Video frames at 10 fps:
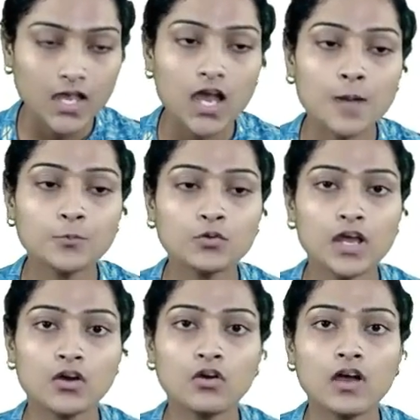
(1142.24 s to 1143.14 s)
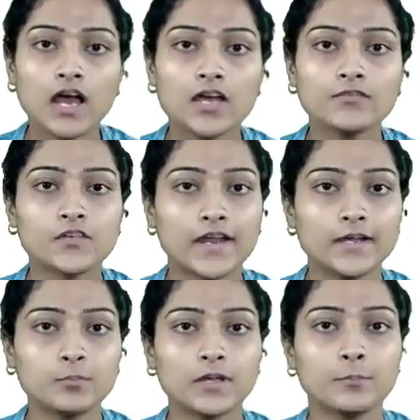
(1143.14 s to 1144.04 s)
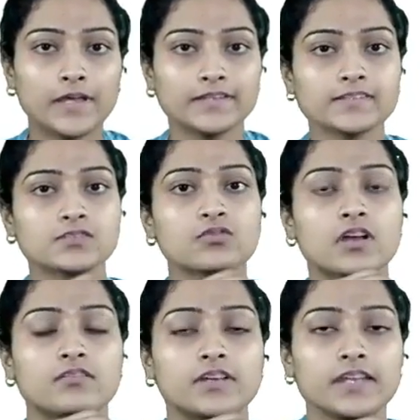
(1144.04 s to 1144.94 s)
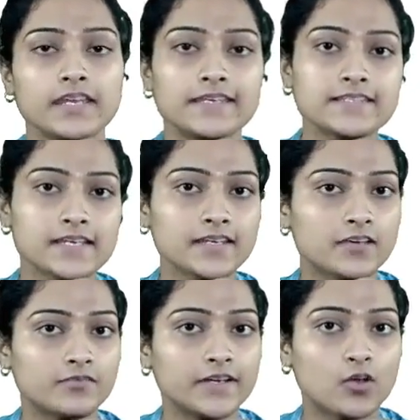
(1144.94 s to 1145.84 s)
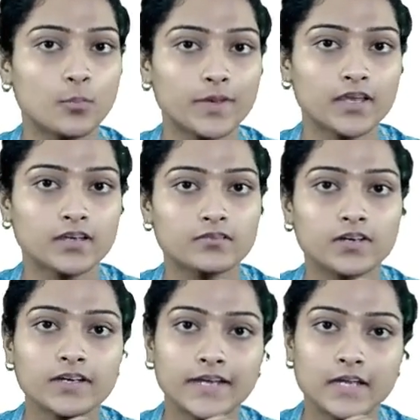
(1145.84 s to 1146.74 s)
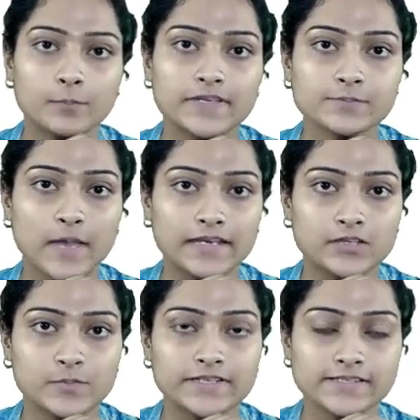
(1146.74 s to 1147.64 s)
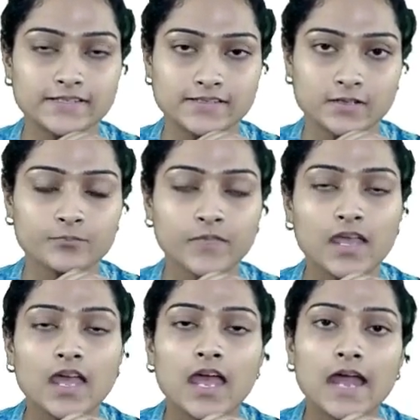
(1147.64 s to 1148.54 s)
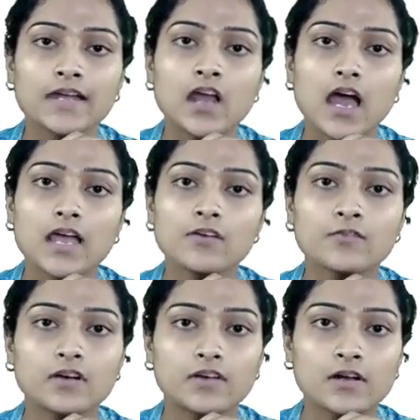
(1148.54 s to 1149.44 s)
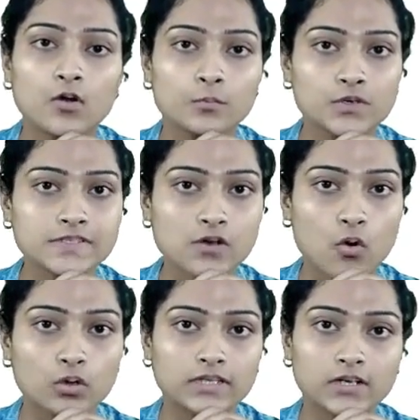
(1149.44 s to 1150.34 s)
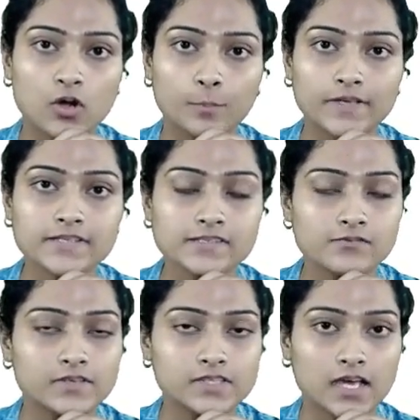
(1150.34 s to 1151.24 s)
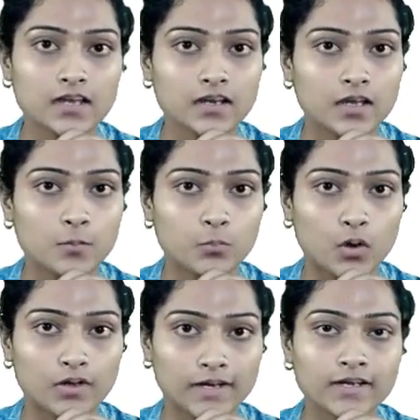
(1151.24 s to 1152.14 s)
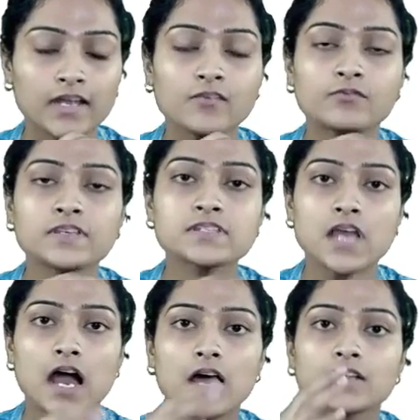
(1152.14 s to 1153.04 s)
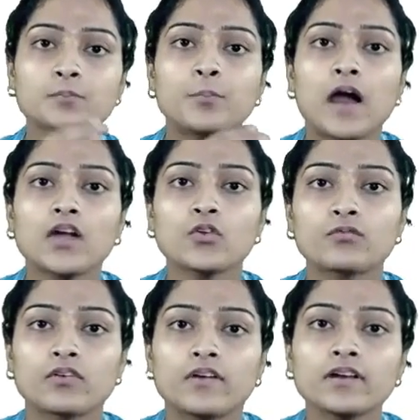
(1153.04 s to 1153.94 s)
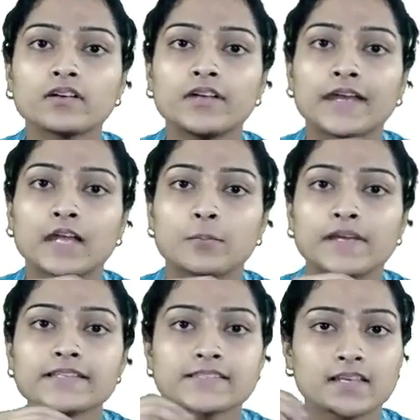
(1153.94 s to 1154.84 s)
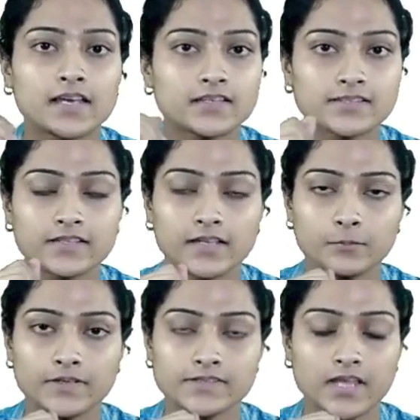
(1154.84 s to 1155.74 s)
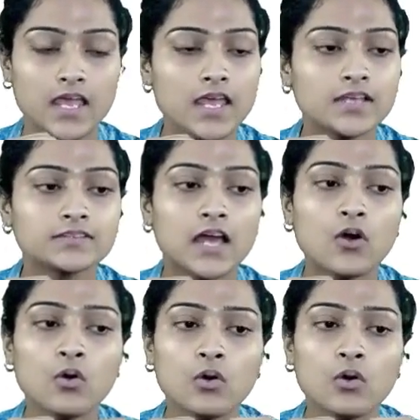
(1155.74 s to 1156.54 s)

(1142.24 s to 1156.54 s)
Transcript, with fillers: up to now, I have tried my best to cover each and every topic in our database management system and I have covered almost all the topics which are important and which are the part of our database syllabus. Now,